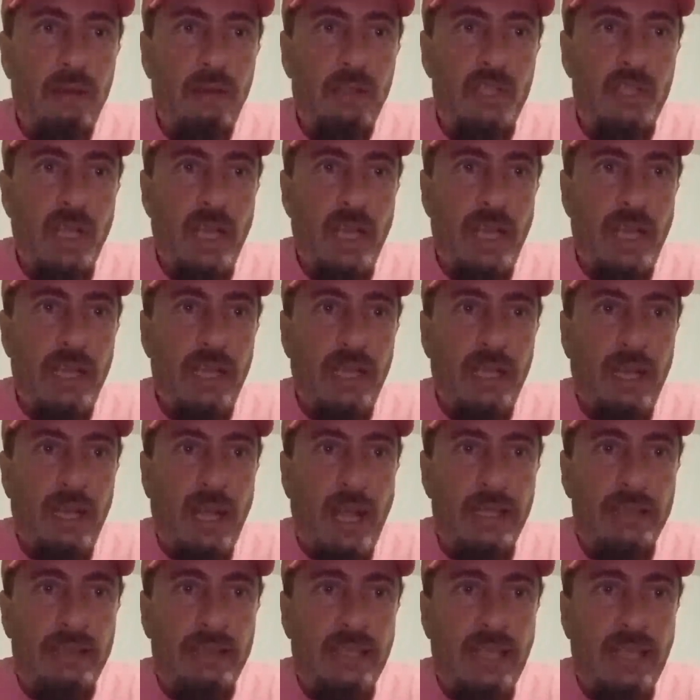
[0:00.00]
Shannon,
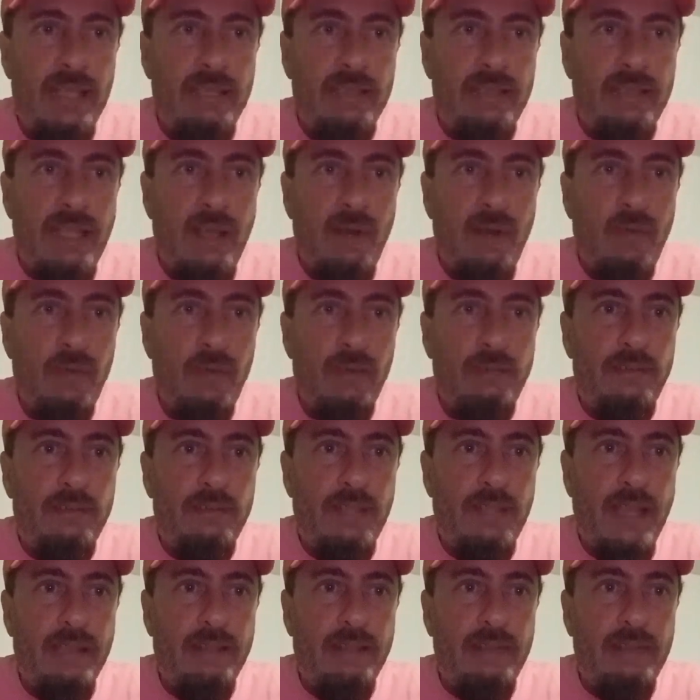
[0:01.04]
I thought that was
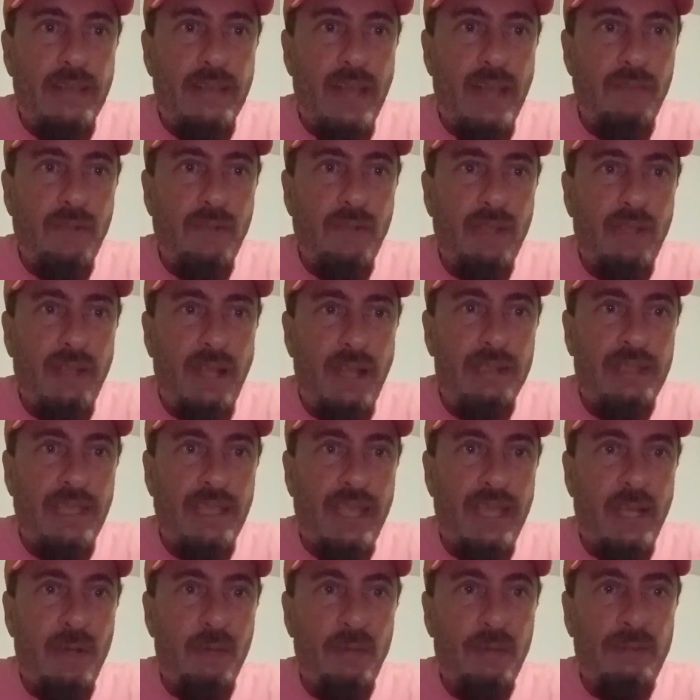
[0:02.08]
tech savvy. I
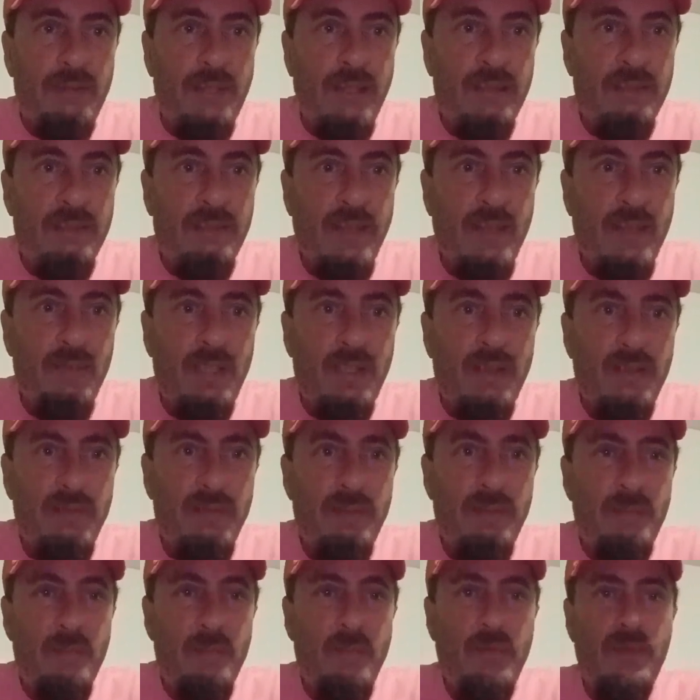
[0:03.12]
thought I was tech savvy.
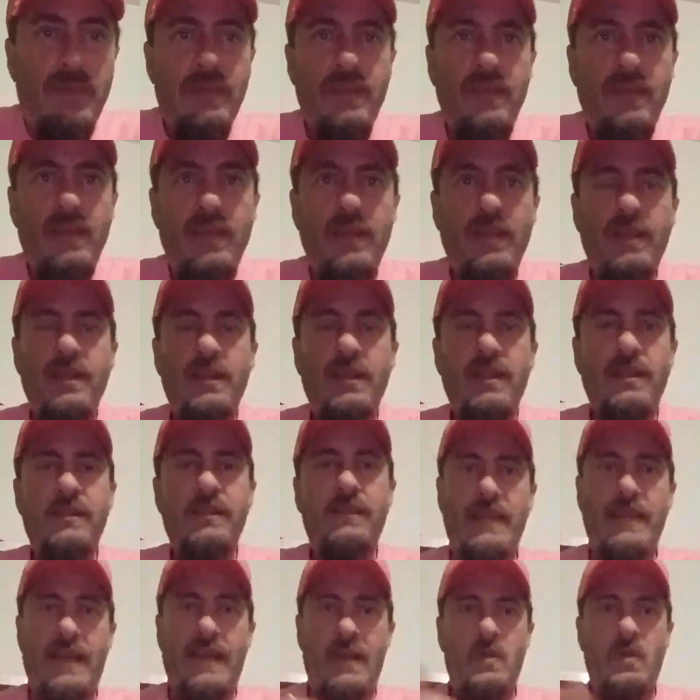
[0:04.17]

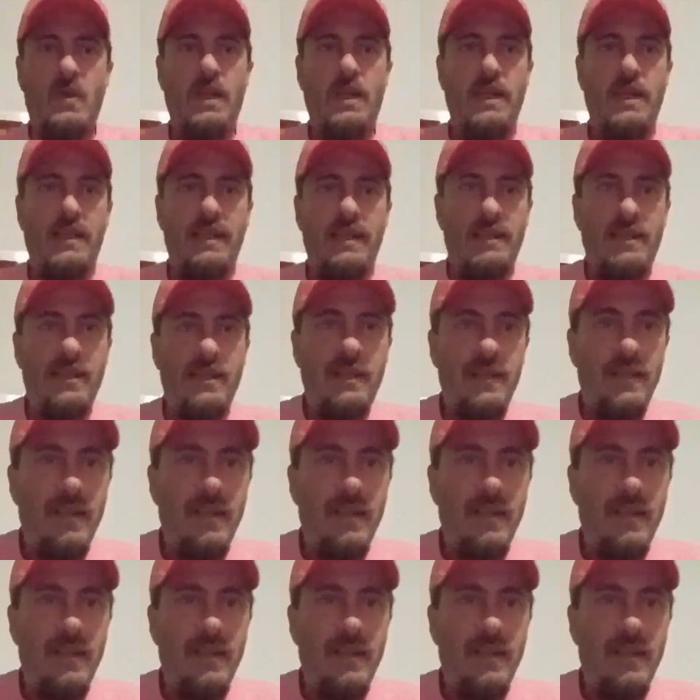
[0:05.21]
See how quick?